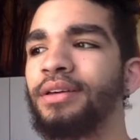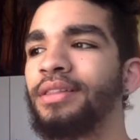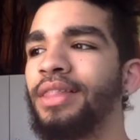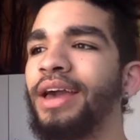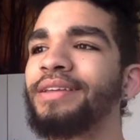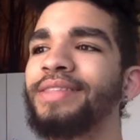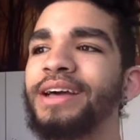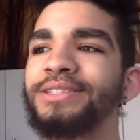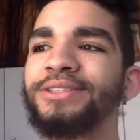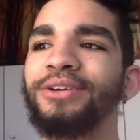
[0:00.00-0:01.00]
Like,
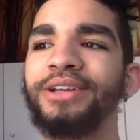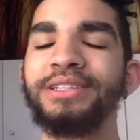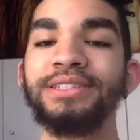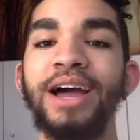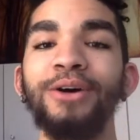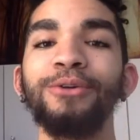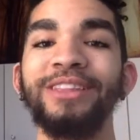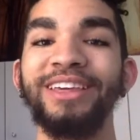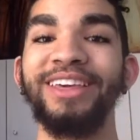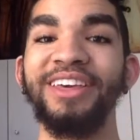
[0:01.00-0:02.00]
that soda is not
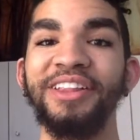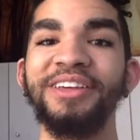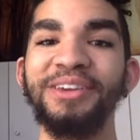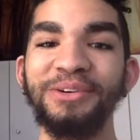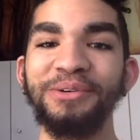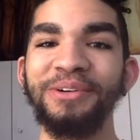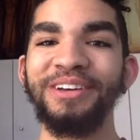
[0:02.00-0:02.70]
only killing you